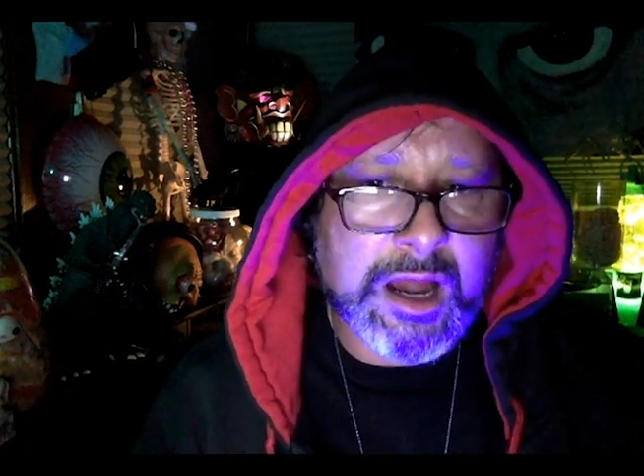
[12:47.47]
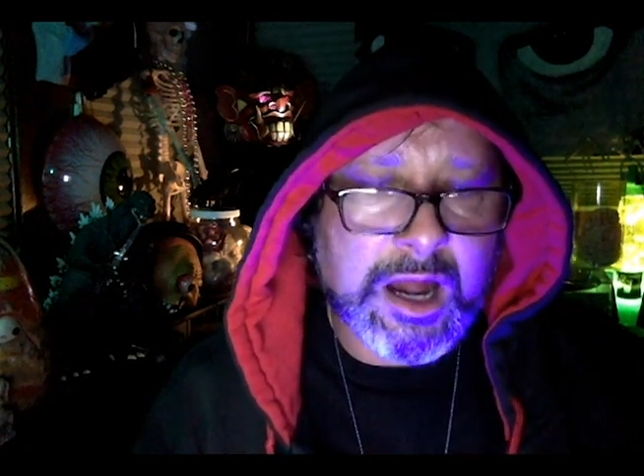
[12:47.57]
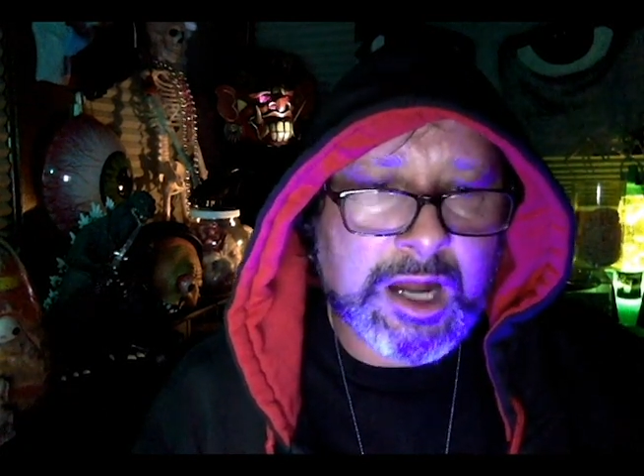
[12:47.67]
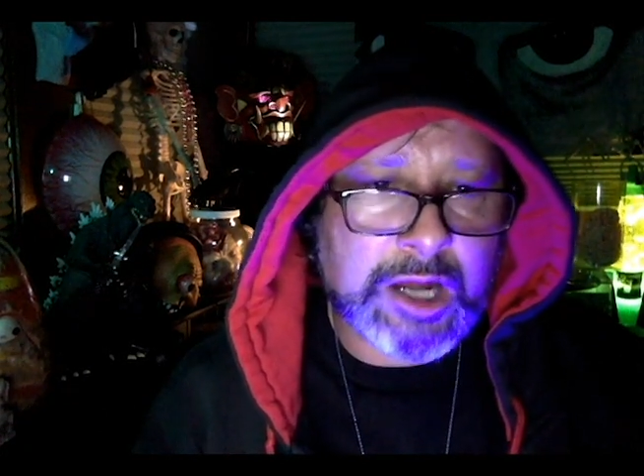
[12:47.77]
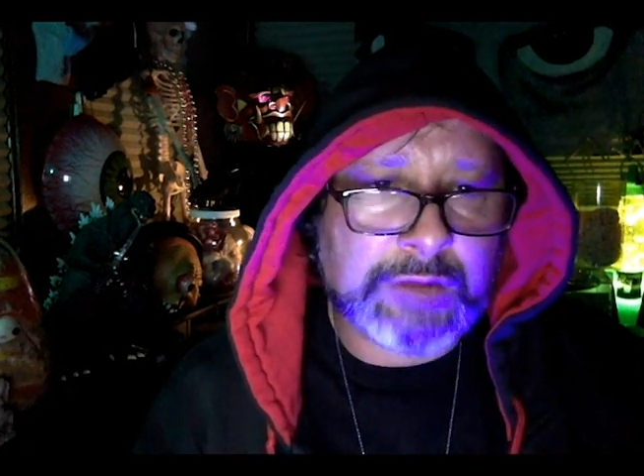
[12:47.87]

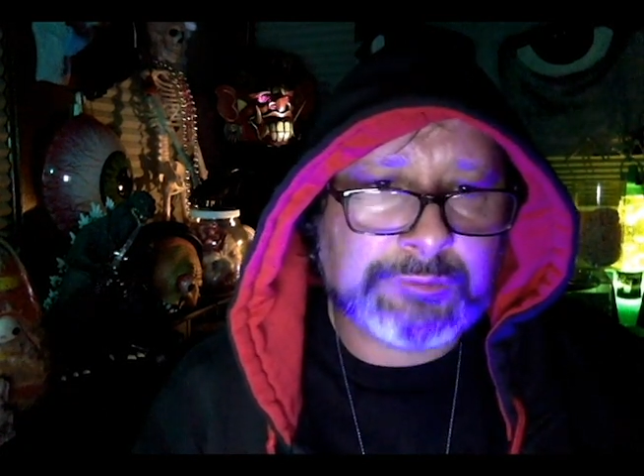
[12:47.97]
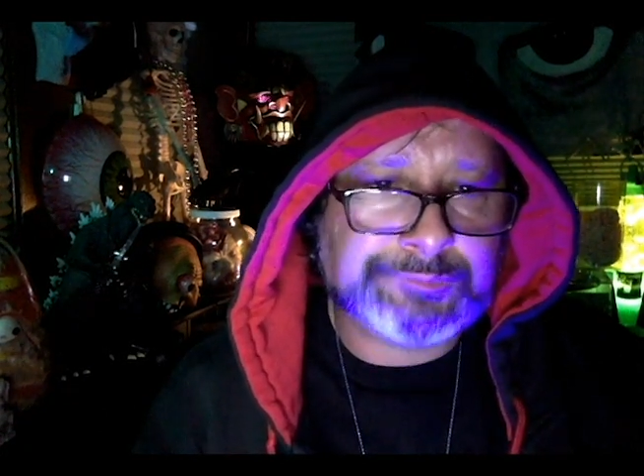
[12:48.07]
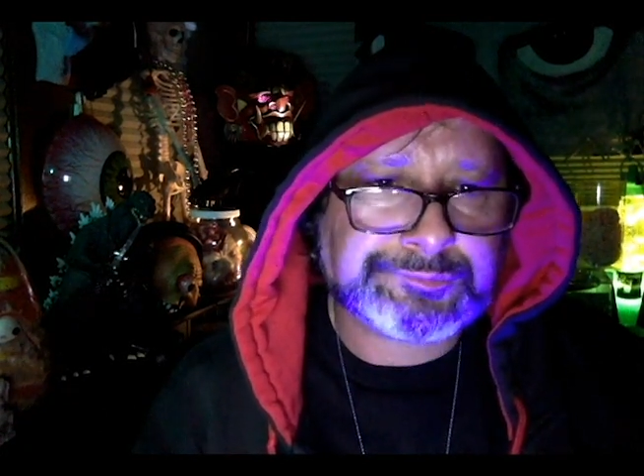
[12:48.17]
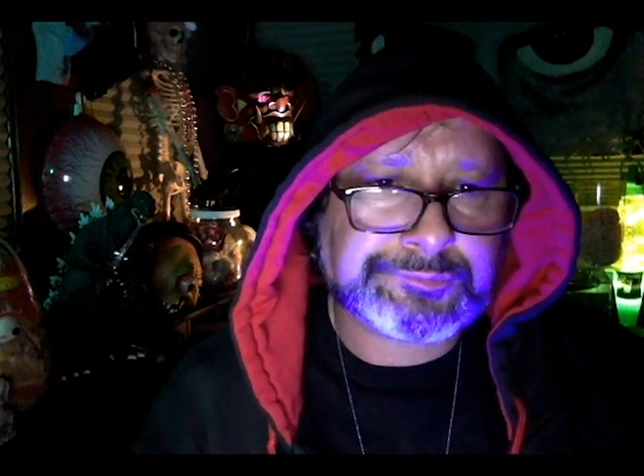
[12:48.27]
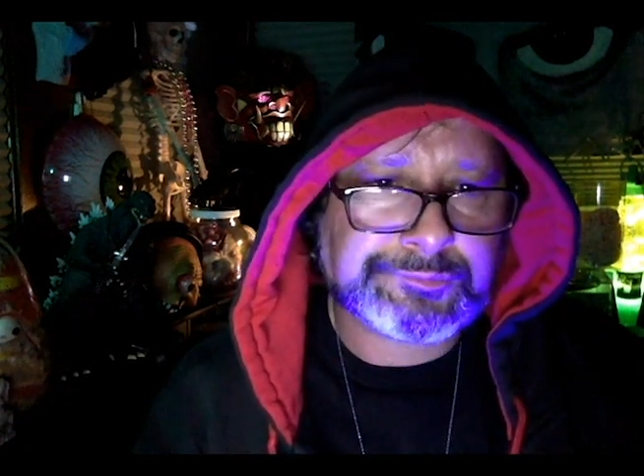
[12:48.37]

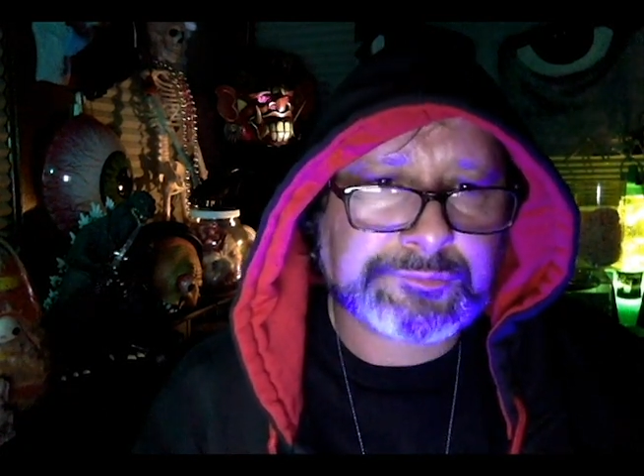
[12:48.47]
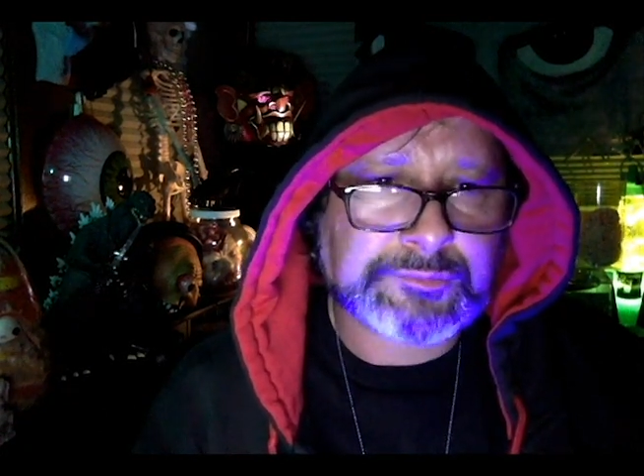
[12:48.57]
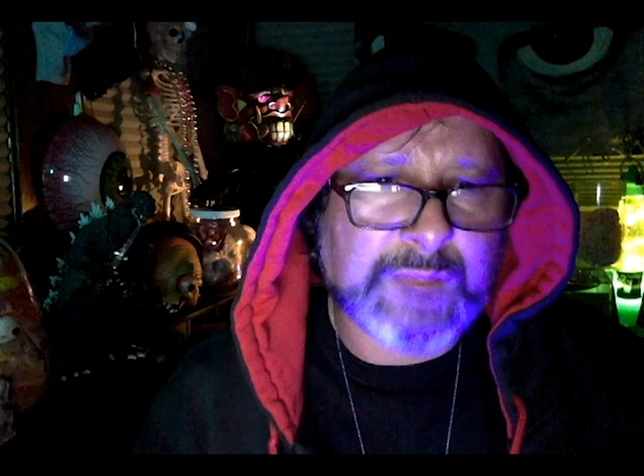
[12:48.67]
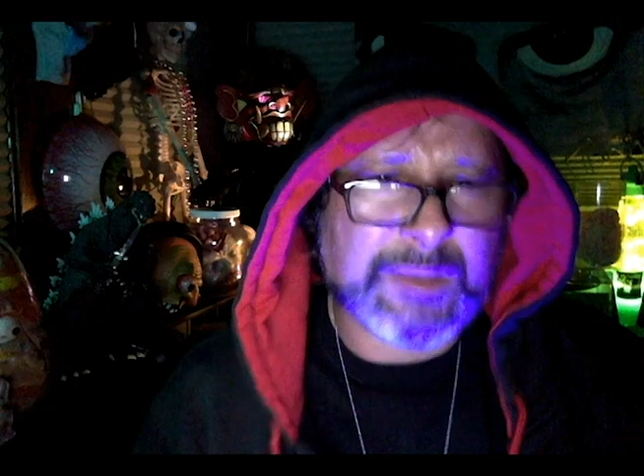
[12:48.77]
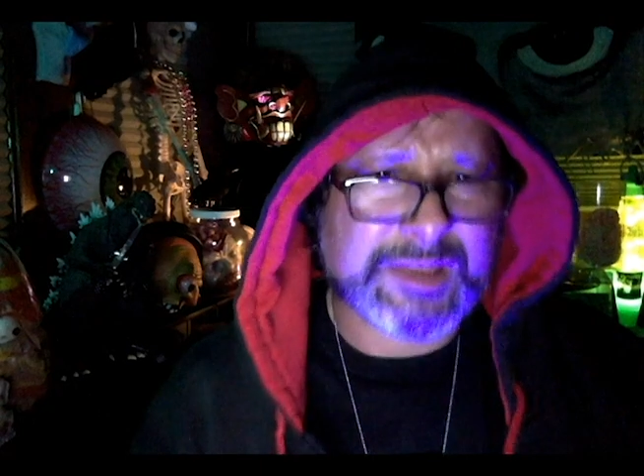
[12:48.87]

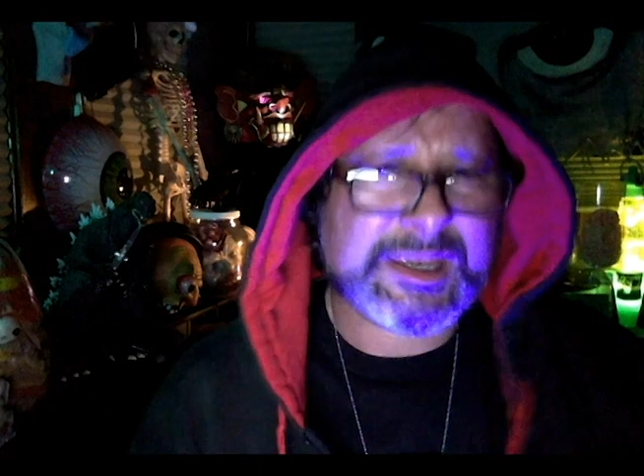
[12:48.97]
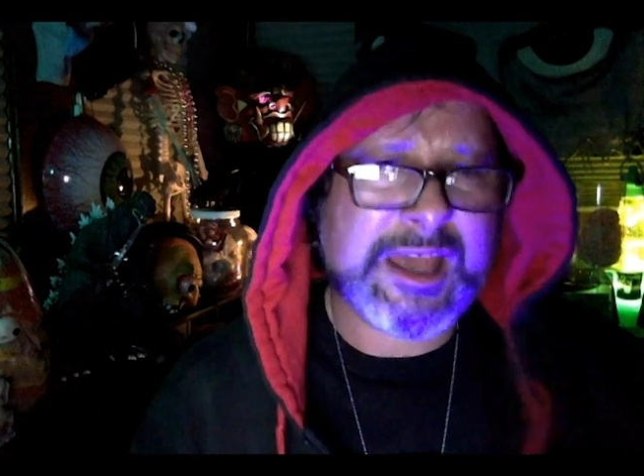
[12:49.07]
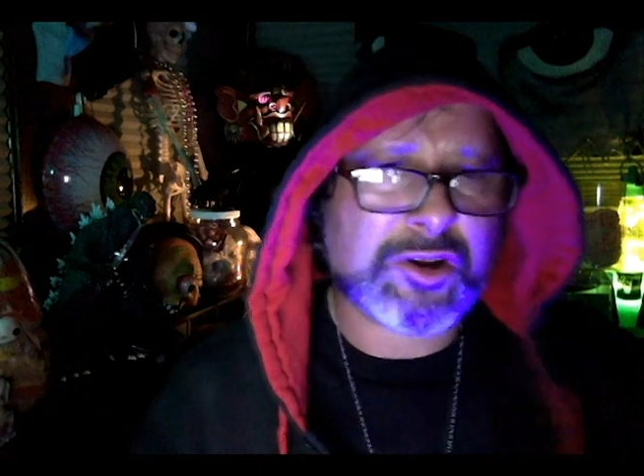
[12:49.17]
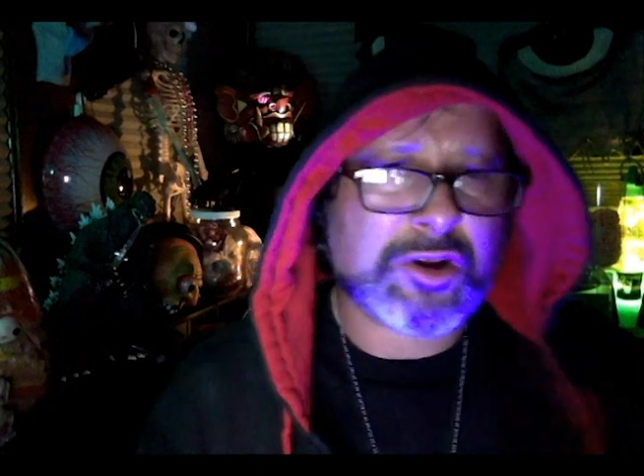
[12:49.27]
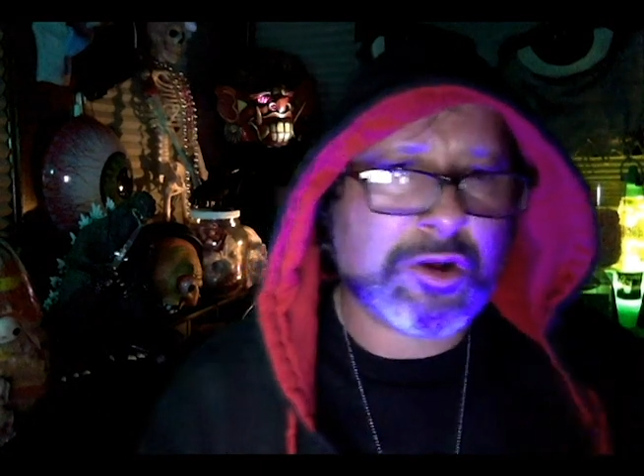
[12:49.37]
by the
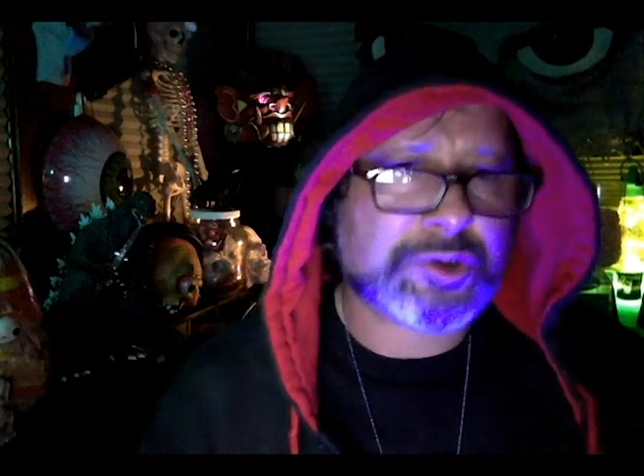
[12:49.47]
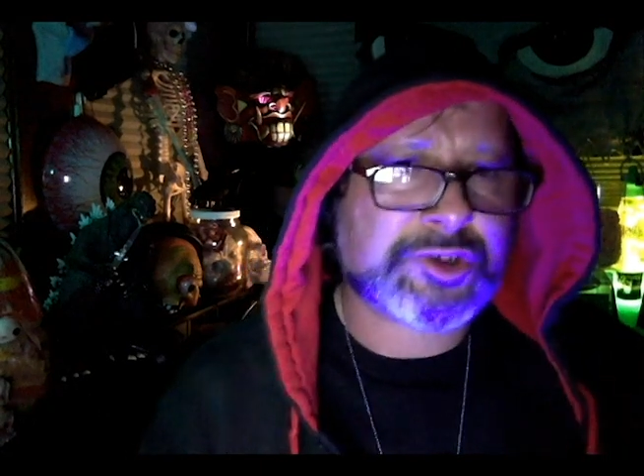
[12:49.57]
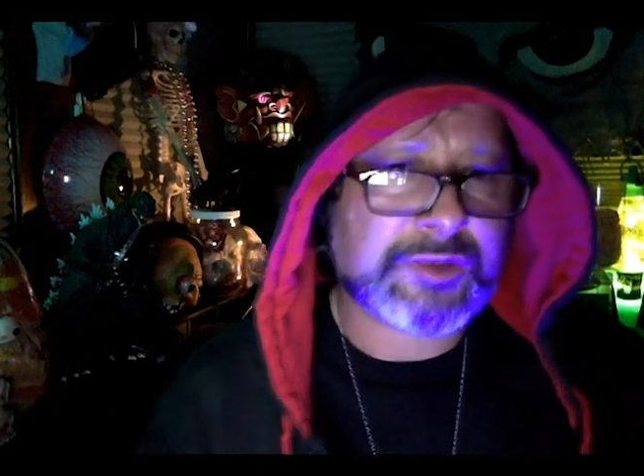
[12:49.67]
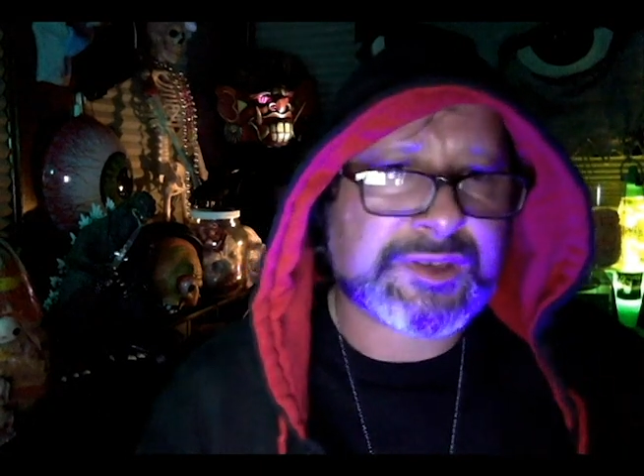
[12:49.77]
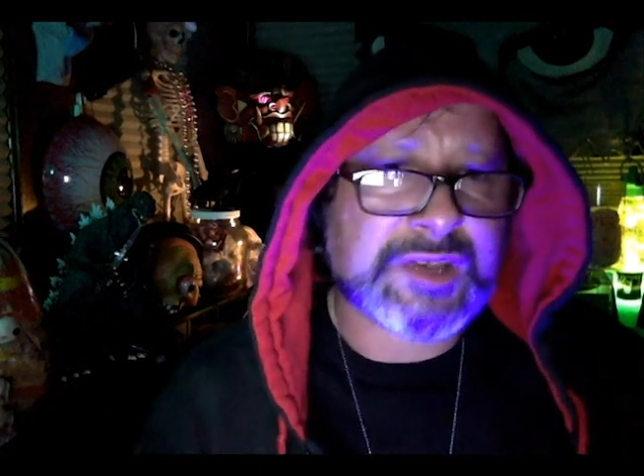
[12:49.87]
counterculture
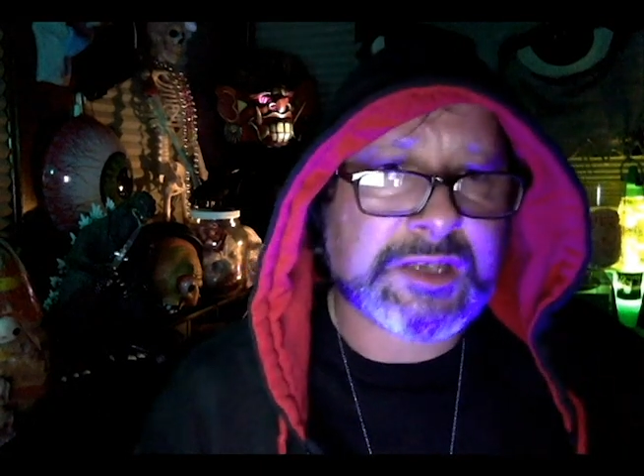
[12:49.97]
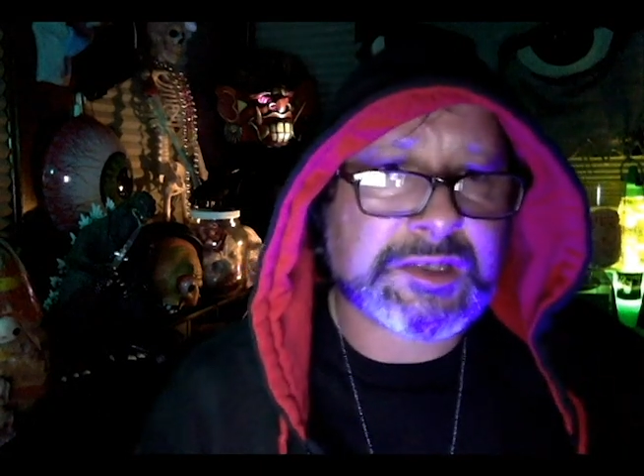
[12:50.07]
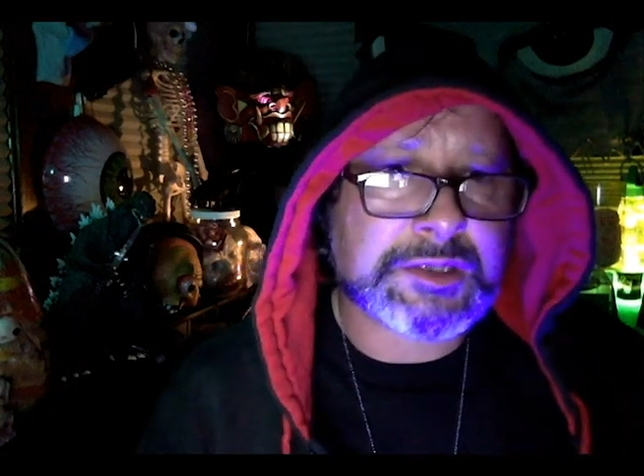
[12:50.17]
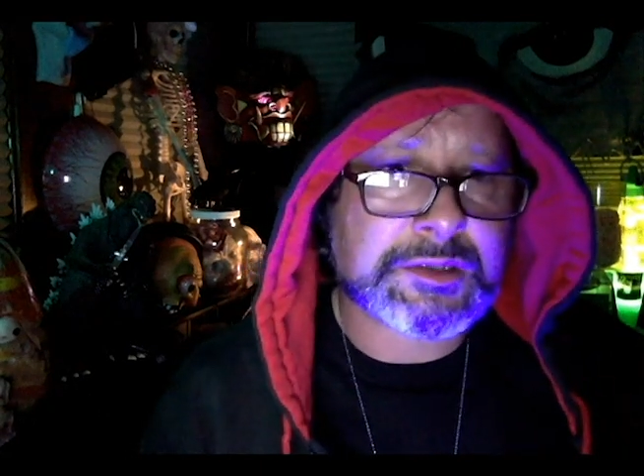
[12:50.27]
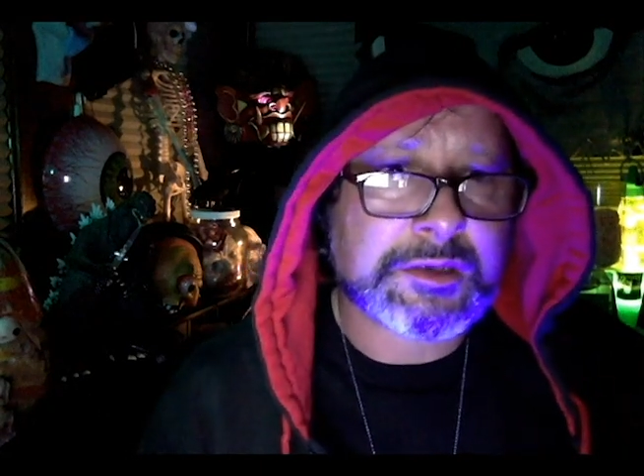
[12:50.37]
of the
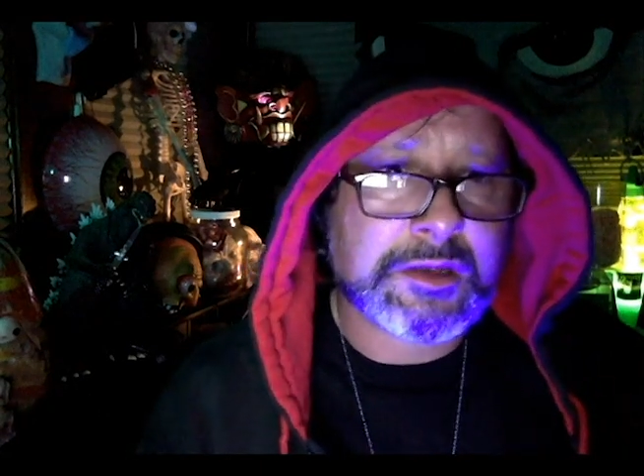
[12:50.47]
60s.